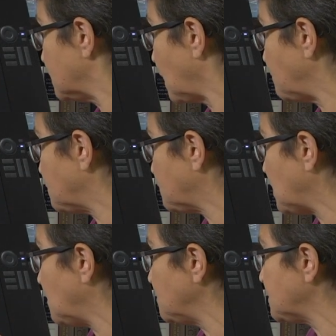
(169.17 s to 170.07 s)
types of
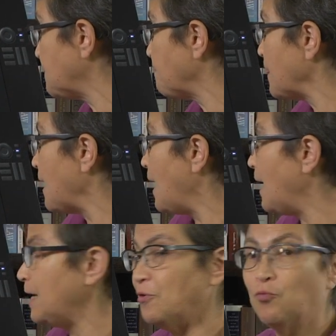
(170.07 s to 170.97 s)
cells.
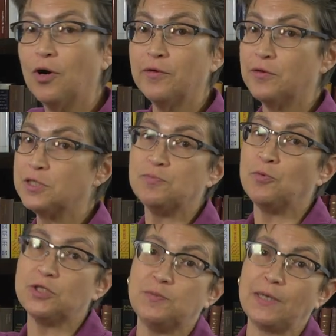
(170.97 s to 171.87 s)
And in one of the
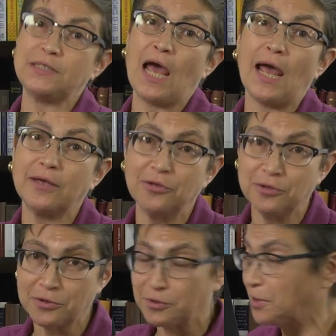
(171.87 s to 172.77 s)
most
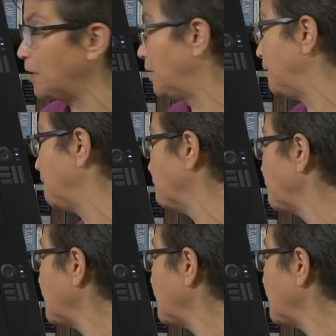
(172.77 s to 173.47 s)
spectacular um,